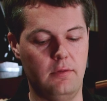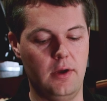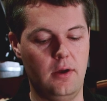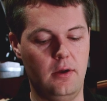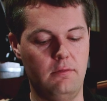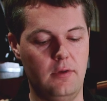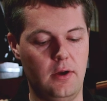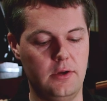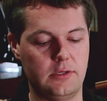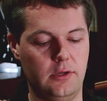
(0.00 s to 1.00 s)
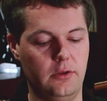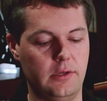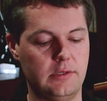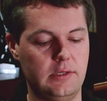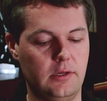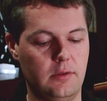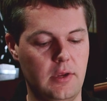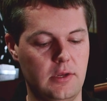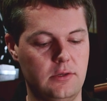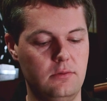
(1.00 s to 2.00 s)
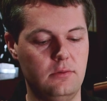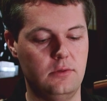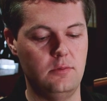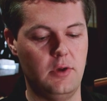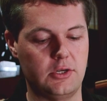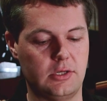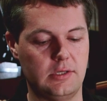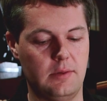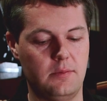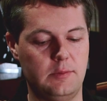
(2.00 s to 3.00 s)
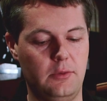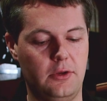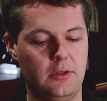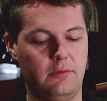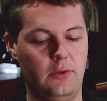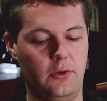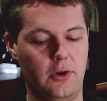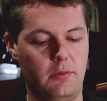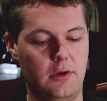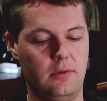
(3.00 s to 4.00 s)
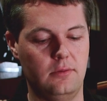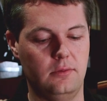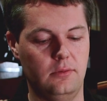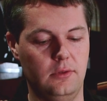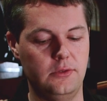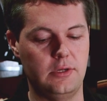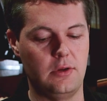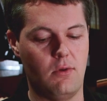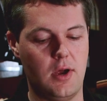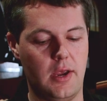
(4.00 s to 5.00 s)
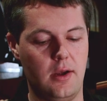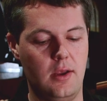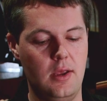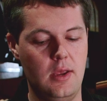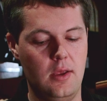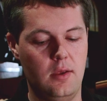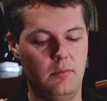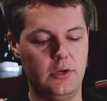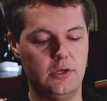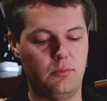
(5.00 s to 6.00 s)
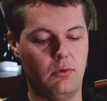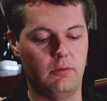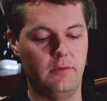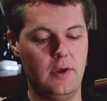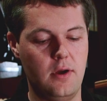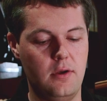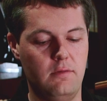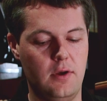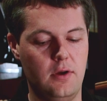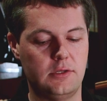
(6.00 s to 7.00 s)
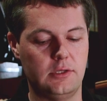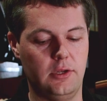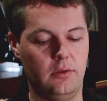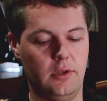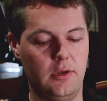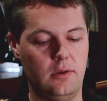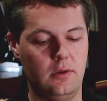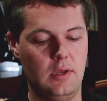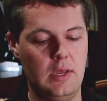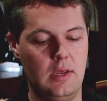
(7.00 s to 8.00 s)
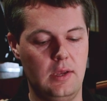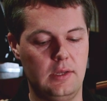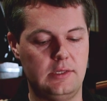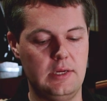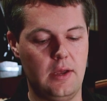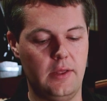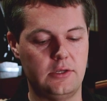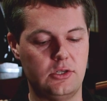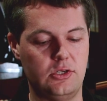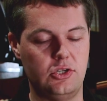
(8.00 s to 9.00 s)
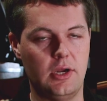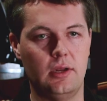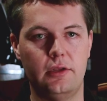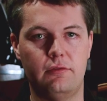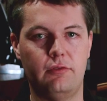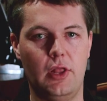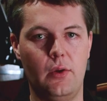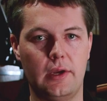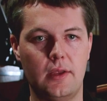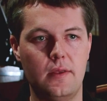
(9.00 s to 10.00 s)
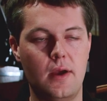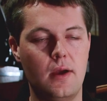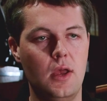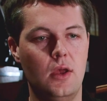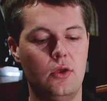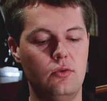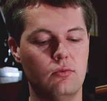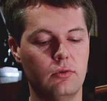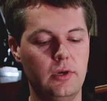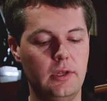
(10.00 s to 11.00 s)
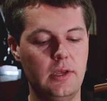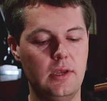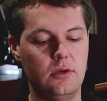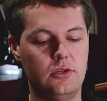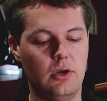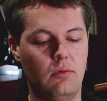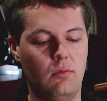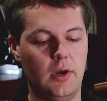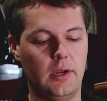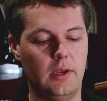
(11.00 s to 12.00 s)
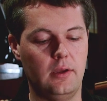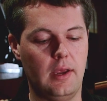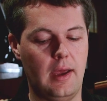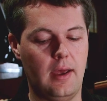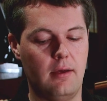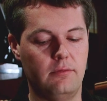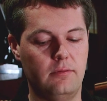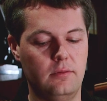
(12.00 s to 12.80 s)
very, very slowly. And see, look at me, too much because I'm spilling on the floor. You don't want to lose any wine. But you just pour very, very slowly and see how that's just gently flowing in there. You really don't want to have